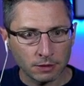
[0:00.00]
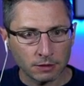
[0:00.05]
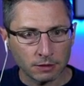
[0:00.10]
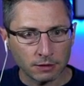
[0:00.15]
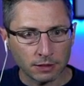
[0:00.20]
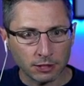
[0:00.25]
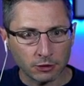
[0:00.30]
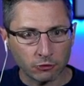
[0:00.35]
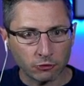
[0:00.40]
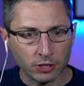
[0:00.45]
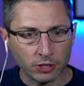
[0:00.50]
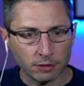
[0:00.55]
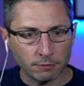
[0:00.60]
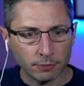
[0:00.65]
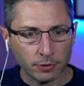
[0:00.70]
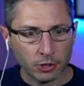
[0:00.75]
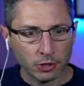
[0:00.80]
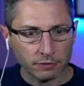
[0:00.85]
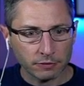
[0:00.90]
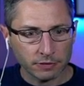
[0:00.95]
The green
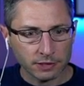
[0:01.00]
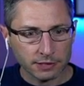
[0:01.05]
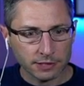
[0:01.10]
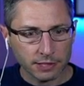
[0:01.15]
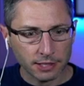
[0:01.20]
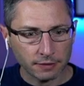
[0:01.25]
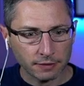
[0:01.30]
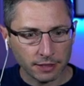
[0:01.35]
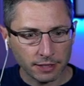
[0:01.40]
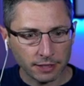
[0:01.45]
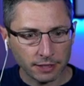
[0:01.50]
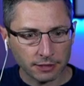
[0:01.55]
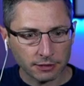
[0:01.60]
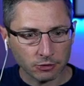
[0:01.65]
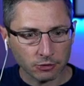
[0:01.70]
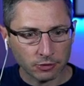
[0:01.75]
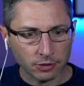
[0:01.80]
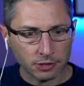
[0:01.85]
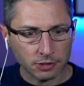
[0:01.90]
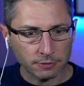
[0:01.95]
part of the sunlight is
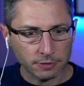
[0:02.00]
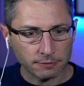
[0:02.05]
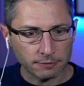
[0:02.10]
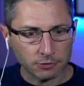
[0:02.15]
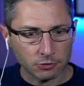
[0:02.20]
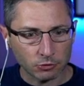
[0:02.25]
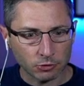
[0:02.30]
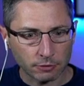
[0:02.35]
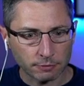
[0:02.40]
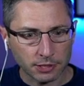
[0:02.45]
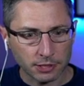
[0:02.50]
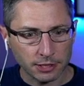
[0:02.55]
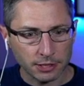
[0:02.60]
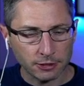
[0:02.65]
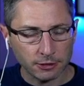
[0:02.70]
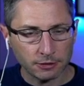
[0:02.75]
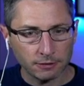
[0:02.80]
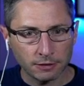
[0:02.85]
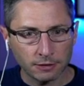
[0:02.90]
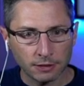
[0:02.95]
going to be absorbed
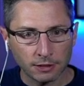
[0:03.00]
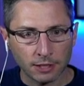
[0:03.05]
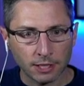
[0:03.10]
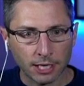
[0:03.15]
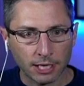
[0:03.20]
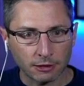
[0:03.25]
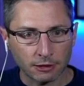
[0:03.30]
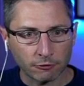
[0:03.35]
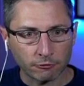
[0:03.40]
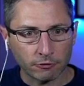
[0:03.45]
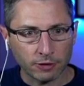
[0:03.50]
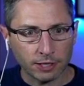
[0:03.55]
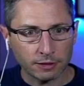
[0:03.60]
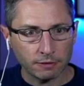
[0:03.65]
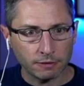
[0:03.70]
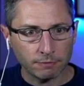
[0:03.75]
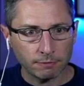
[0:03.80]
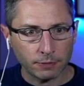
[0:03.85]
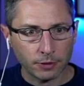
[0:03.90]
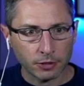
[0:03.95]
here, and the
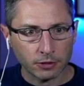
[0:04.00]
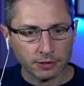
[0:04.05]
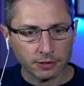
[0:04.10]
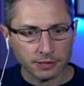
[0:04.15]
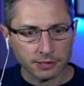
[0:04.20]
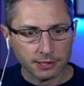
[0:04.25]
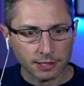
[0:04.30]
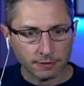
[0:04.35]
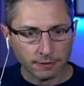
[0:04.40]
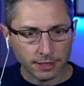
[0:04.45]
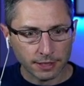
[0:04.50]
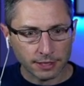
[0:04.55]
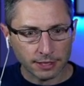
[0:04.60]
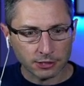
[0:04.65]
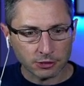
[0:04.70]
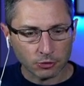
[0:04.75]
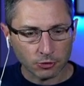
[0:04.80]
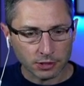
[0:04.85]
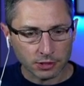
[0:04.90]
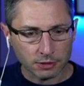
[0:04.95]
red part of the sunlight
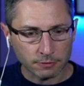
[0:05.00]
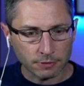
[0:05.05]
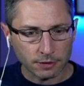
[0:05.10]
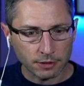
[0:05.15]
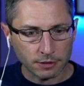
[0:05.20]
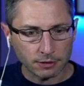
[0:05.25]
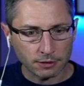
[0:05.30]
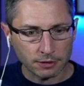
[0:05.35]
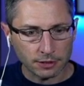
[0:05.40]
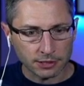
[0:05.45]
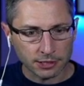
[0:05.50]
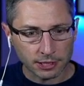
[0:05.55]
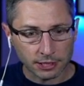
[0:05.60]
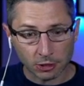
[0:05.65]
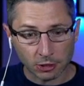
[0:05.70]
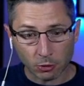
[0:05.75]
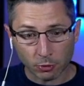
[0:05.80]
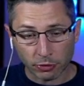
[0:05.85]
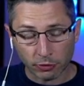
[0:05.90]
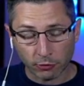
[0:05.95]
is going to
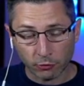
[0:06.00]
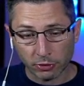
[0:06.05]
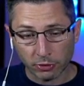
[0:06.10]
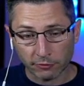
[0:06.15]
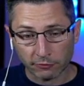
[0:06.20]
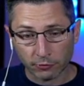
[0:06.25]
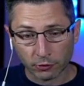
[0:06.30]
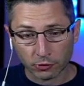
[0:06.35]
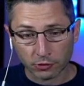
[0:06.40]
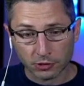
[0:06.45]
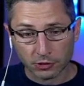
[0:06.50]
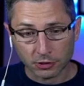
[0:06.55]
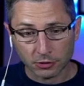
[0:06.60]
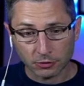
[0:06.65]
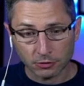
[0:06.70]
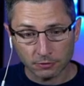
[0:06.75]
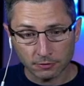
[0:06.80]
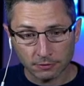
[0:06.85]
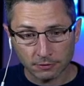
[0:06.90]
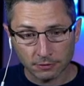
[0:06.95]
go through the first
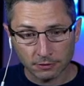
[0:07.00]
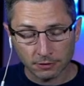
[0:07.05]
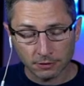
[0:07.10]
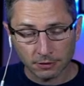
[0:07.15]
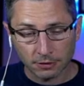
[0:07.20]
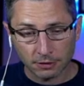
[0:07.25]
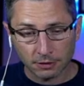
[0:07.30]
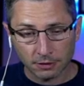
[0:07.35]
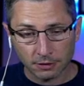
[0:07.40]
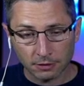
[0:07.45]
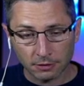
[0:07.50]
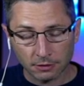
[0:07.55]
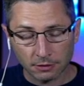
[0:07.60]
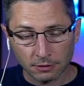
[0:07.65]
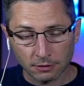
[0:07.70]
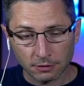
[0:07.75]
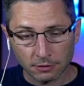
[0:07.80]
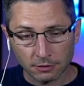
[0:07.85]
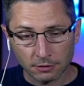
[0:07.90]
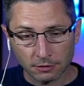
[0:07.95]
two
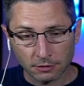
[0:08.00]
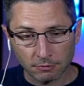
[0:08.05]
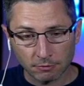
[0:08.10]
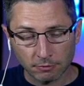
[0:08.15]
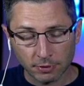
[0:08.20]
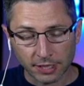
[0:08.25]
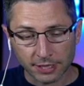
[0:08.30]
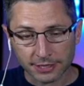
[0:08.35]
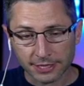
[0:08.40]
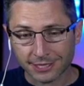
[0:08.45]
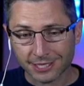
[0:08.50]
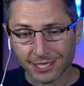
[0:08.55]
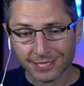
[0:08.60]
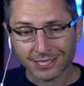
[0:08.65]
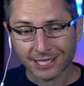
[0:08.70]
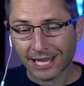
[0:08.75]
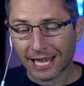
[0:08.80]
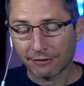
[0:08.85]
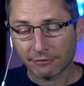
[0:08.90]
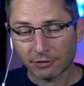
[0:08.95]
because it
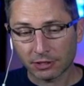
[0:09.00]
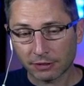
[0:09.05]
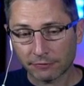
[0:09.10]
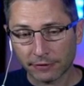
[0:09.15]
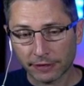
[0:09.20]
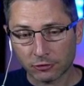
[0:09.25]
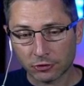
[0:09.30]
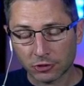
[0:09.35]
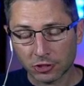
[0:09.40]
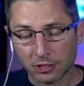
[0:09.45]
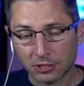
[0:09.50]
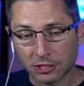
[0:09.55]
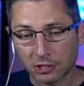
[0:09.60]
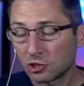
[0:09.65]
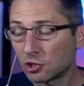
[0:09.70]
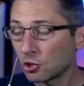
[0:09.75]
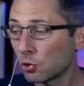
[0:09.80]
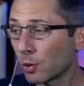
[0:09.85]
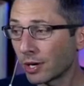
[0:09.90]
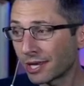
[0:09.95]
doesn't have enough energy to
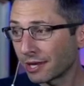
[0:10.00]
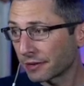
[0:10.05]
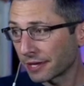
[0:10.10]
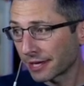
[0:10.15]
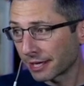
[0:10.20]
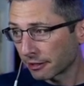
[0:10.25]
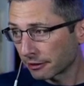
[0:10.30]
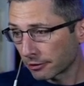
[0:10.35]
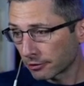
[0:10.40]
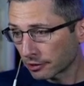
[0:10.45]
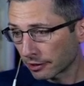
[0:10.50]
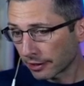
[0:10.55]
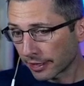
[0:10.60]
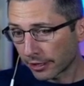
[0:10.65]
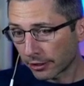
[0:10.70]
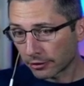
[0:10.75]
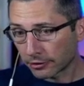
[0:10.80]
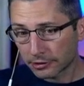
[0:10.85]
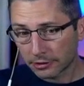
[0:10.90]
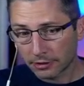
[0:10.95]
do anything in those
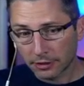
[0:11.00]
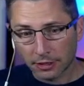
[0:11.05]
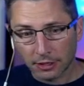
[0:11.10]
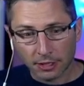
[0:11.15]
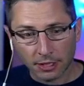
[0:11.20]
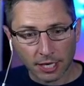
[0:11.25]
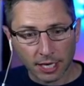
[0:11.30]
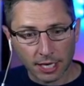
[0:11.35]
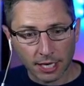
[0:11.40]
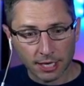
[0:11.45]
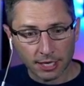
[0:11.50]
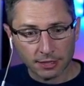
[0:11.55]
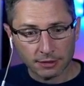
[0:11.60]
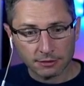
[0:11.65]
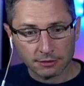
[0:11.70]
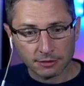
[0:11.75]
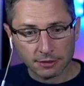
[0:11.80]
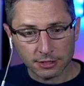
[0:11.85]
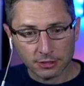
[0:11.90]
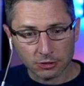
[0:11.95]
layers,
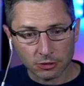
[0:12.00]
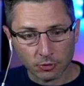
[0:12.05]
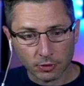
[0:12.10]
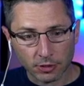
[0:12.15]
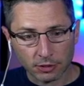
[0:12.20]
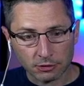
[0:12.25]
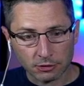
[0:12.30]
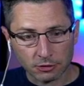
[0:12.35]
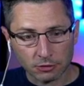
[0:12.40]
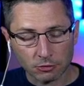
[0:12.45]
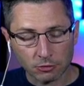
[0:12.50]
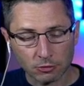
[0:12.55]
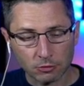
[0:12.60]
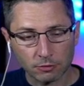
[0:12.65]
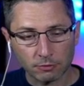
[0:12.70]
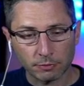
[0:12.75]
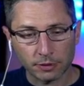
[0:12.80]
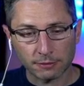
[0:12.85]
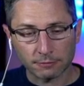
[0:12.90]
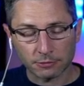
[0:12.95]
and is going to
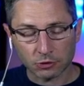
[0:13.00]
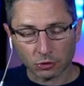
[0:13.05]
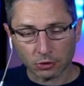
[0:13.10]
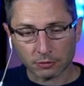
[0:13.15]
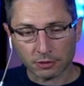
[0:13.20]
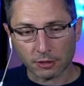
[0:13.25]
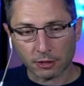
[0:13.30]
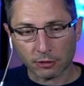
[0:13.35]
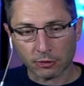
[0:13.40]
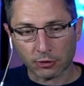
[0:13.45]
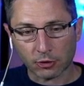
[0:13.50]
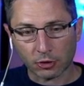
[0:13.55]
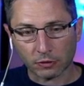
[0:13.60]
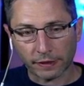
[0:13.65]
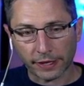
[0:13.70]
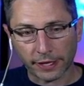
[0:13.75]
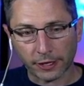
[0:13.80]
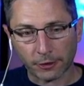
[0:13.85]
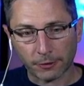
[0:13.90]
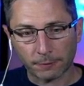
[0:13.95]
be absorbed in the third
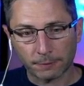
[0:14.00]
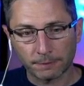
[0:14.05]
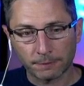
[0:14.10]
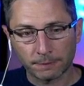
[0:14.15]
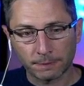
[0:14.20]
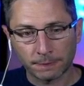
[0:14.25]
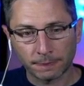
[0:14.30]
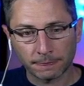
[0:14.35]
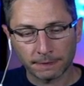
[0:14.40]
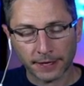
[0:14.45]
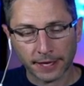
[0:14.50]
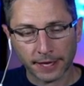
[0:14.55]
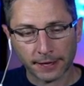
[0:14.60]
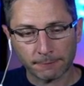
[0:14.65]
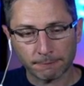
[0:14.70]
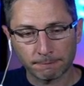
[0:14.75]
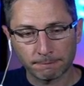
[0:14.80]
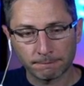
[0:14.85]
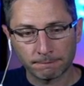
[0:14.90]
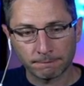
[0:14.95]
layer.
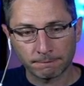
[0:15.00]
Okay?